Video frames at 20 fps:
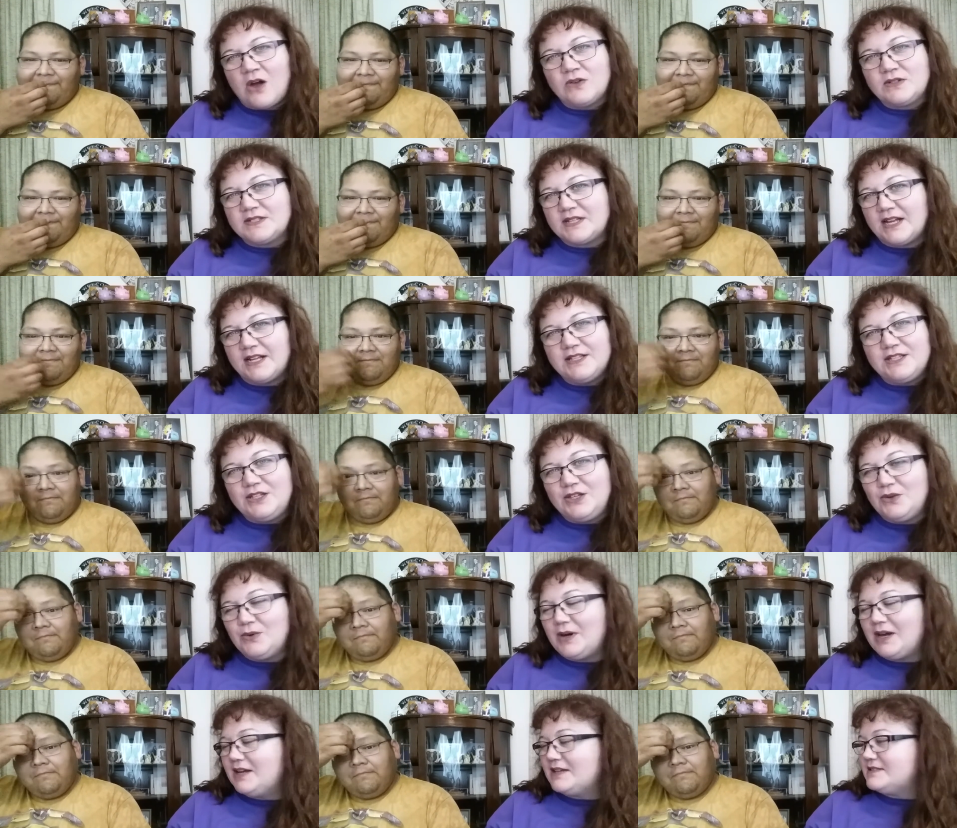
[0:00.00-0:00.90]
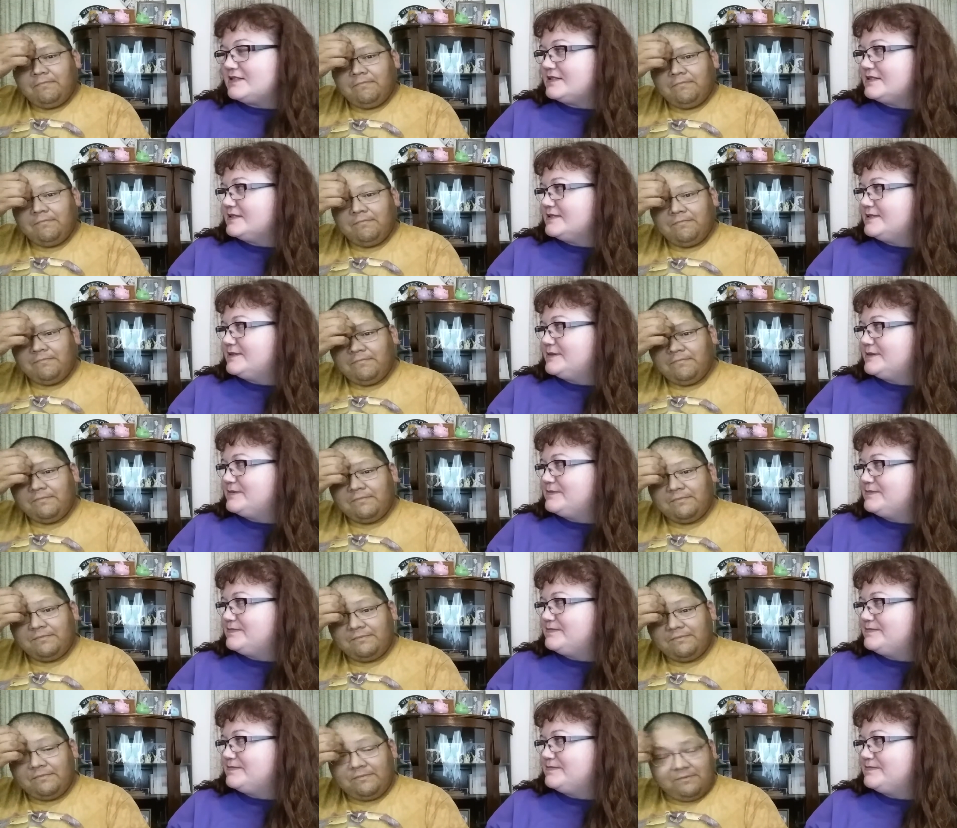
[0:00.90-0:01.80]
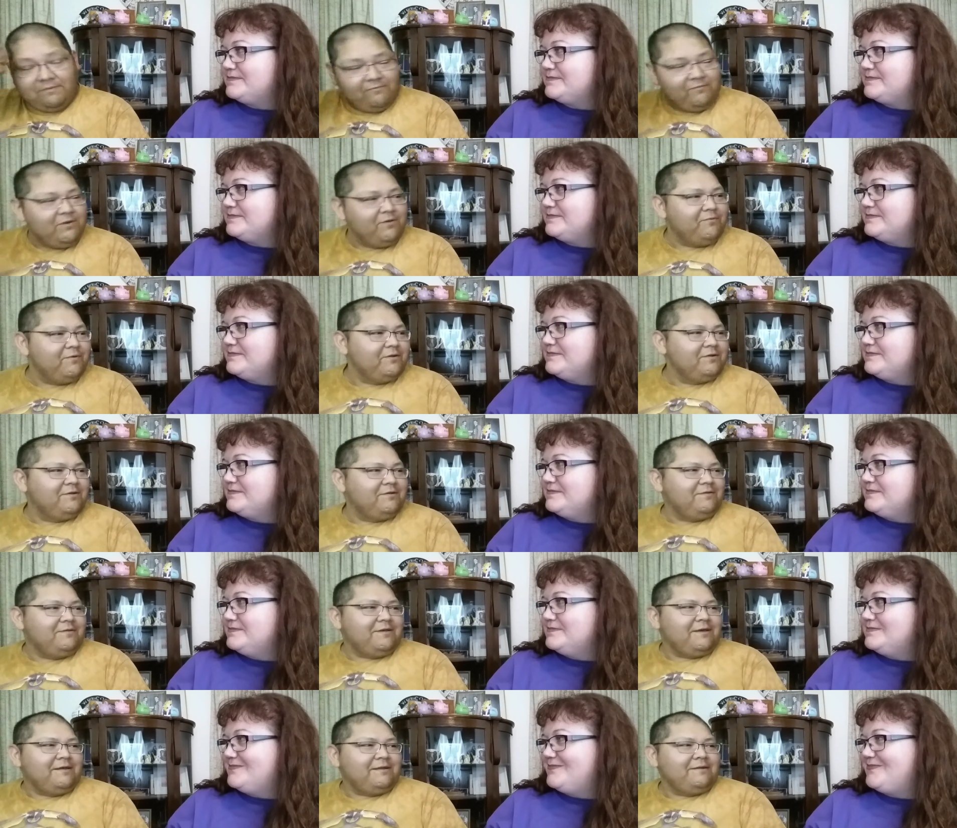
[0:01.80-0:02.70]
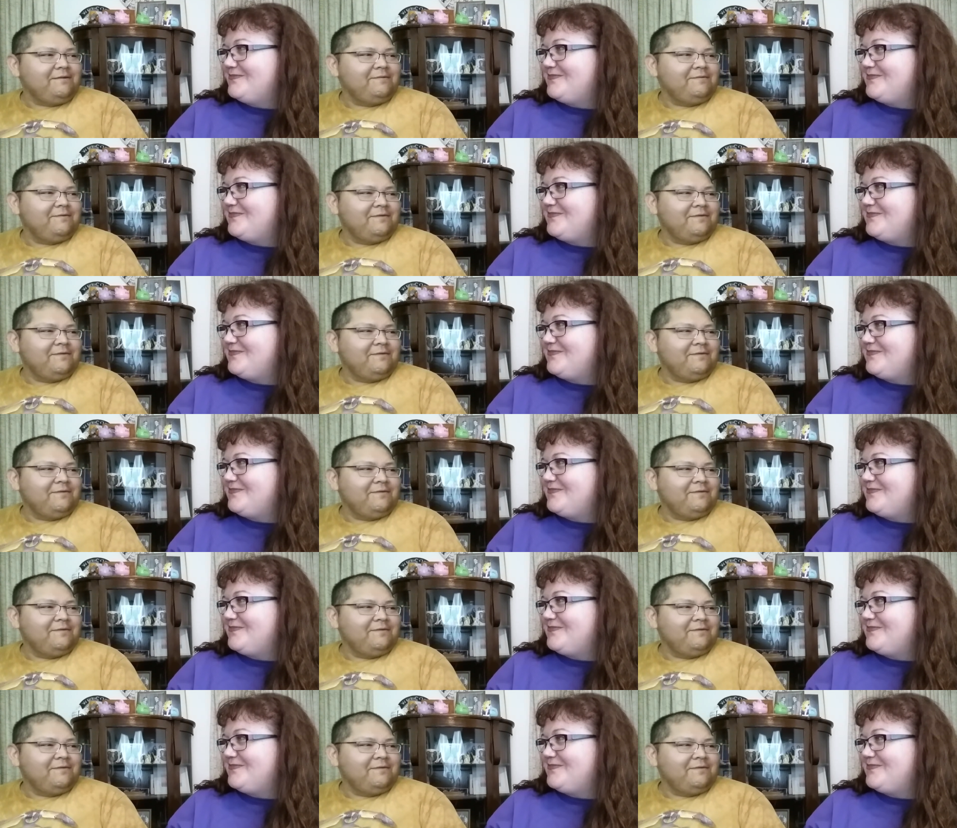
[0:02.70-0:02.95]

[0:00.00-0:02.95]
Speaker 1: outside the U.S.
Speaker 2: We will do that